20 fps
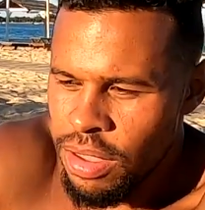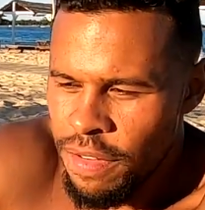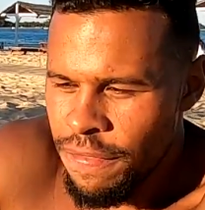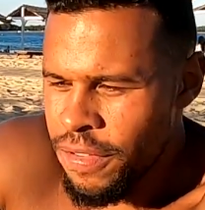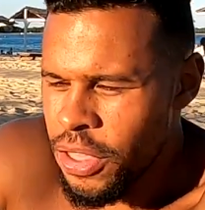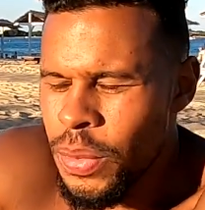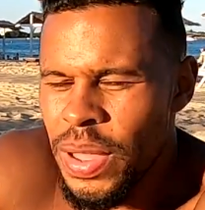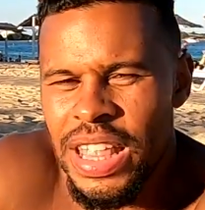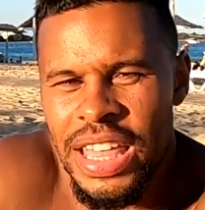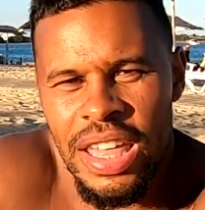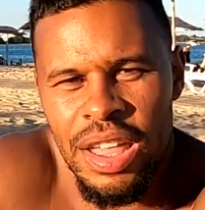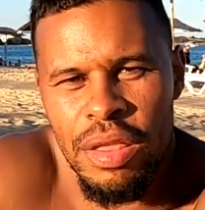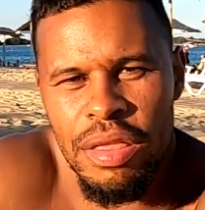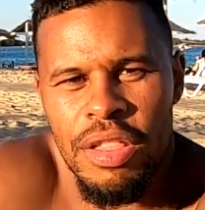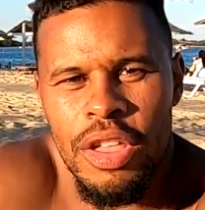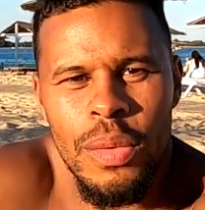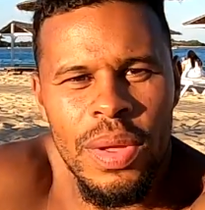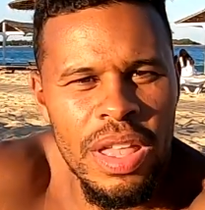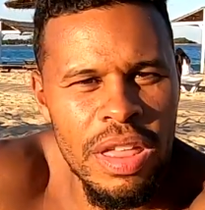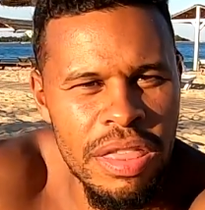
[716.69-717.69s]
a few
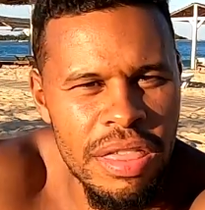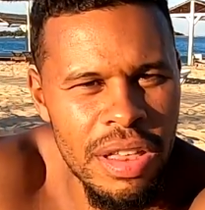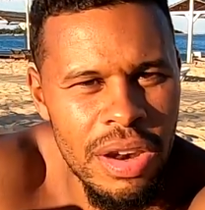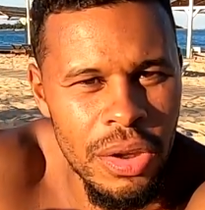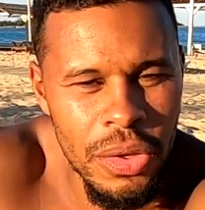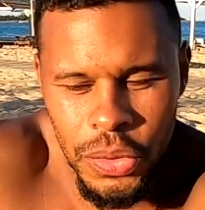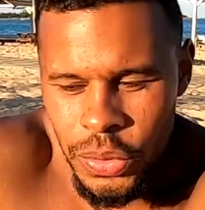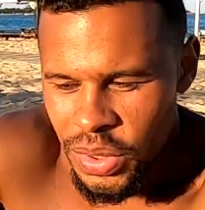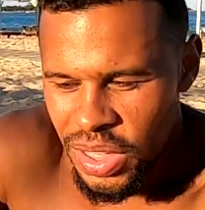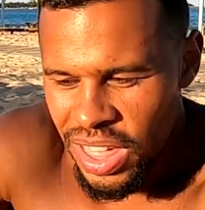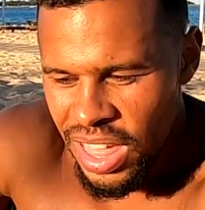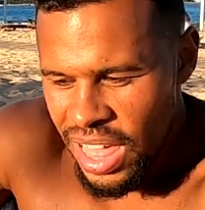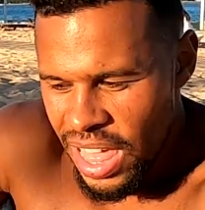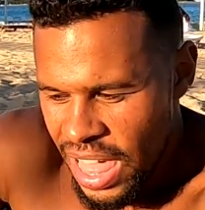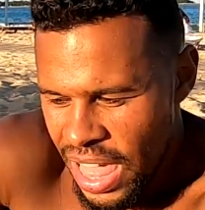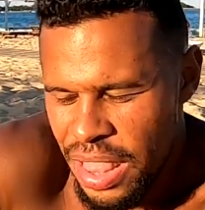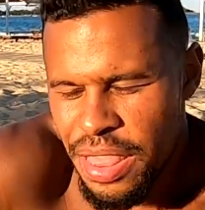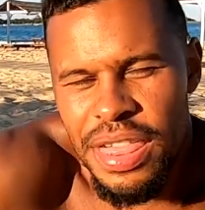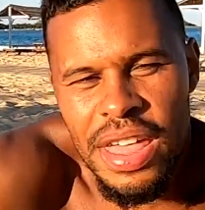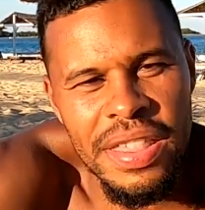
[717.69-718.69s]
idiots doing a salute
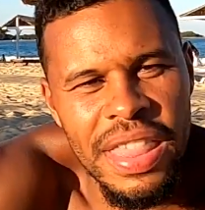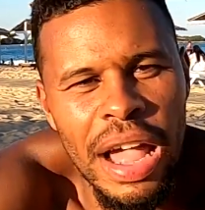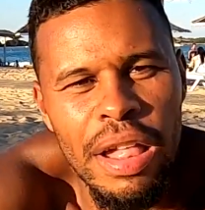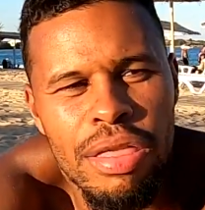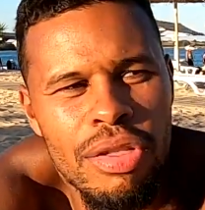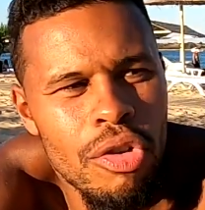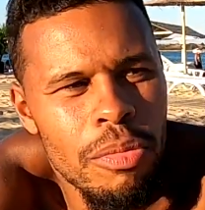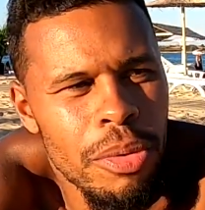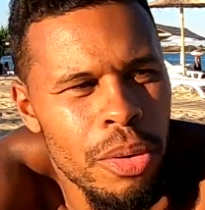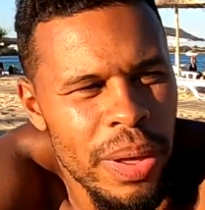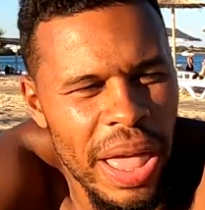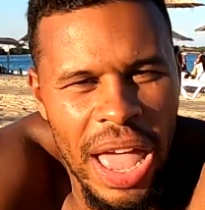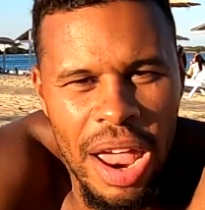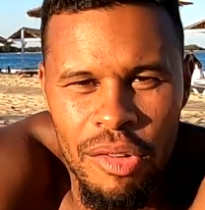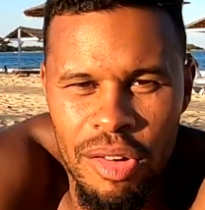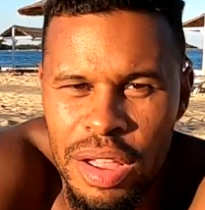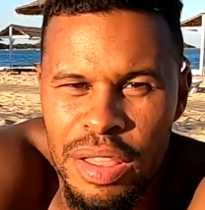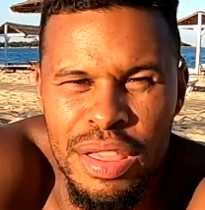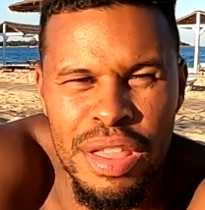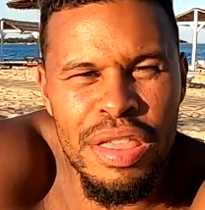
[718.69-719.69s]
and said that's all
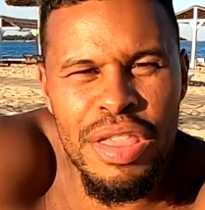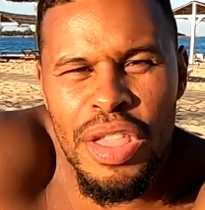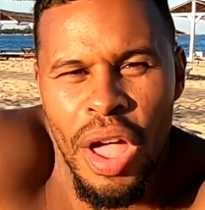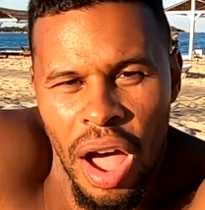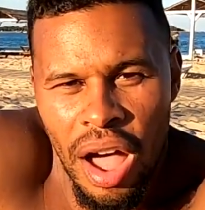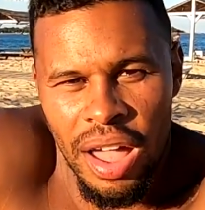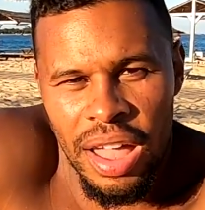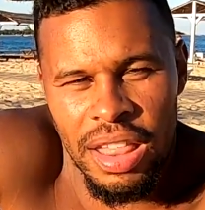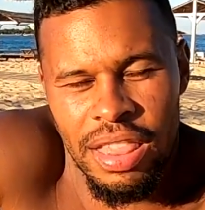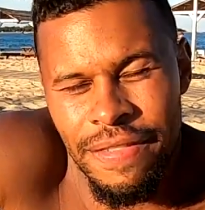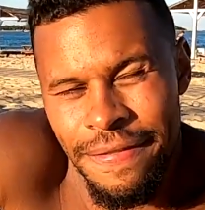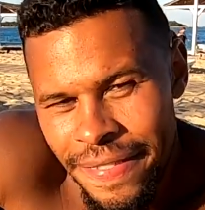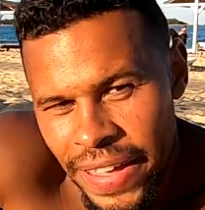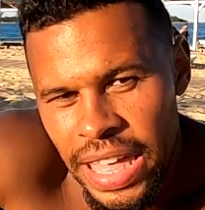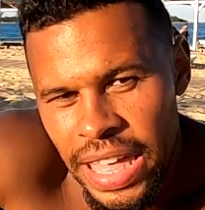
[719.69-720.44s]
bulgarians it's not it's